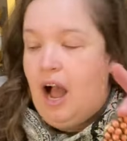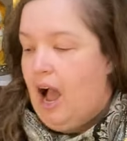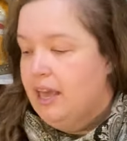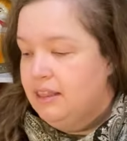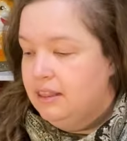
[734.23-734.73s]

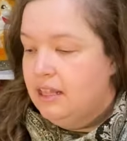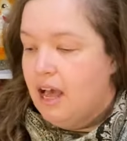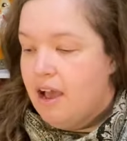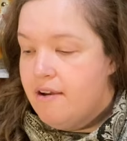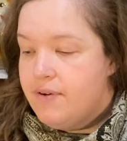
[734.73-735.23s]
I
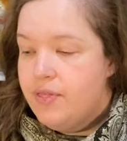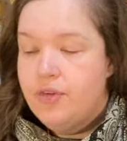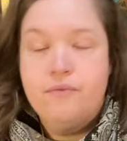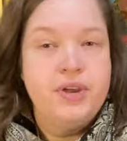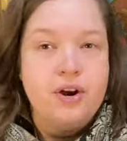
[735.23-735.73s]
love
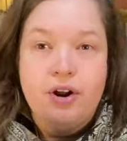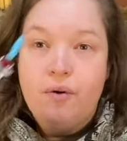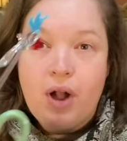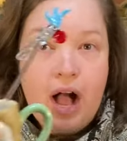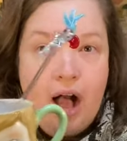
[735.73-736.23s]
the
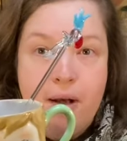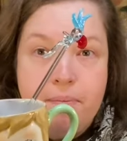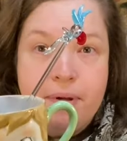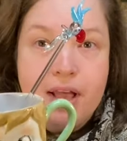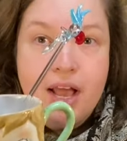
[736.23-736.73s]
weirdo
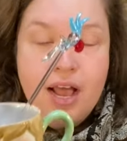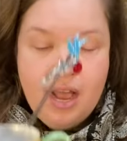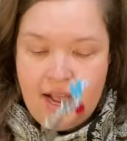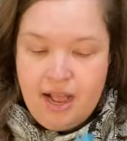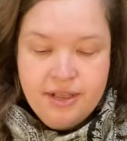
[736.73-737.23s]
cup.
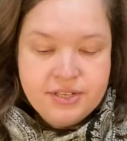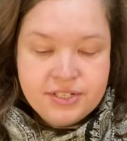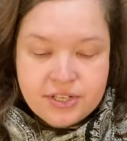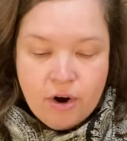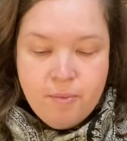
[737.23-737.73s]

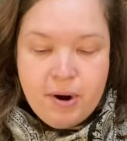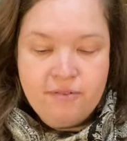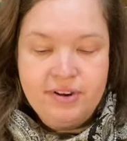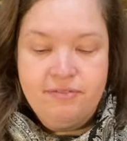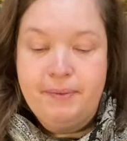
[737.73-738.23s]
So
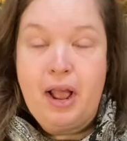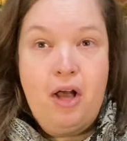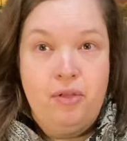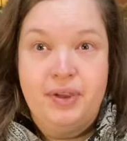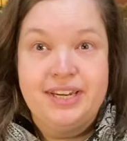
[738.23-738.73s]
perfect for my
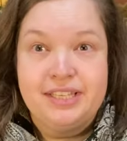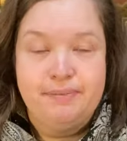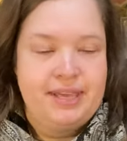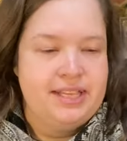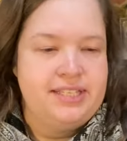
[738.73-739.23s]
Halloween
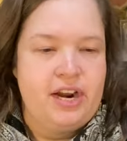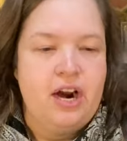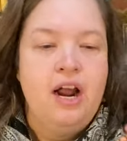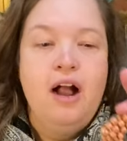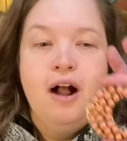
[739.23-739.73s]
display this
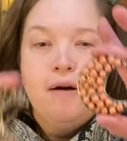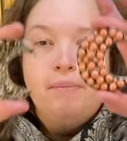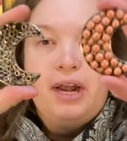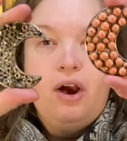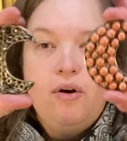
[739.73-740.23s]
year.
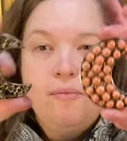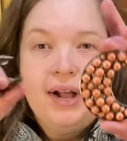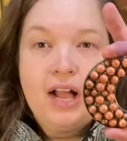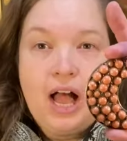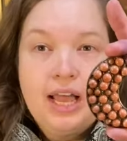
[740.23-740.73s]
But oh
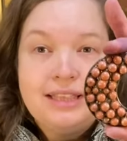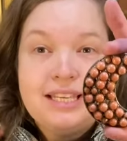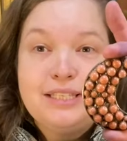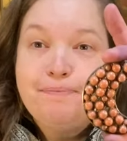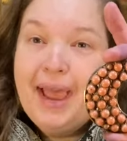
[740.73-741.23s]
my God,
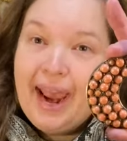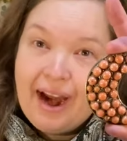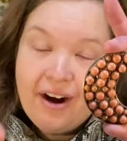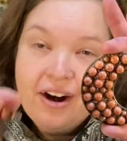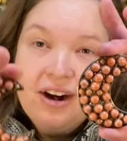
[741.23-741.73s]
this
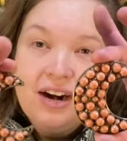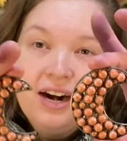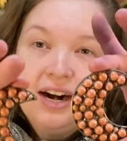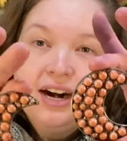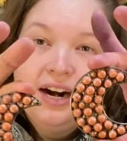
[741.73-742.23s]
pair
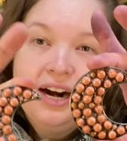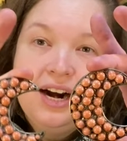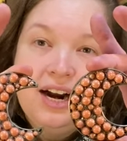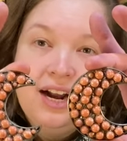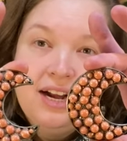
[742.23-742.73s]

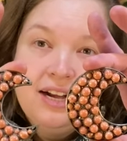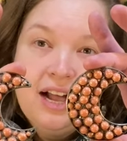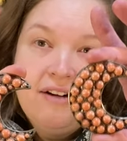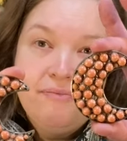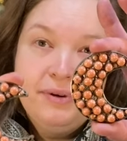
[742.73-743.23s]

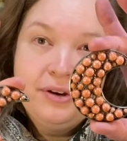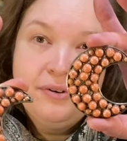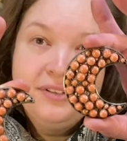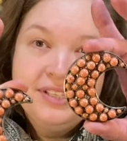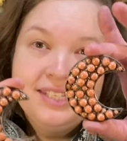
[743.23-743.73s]
of
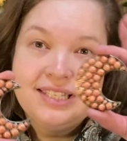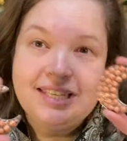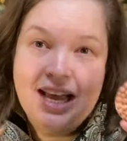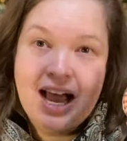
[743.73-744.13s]
moons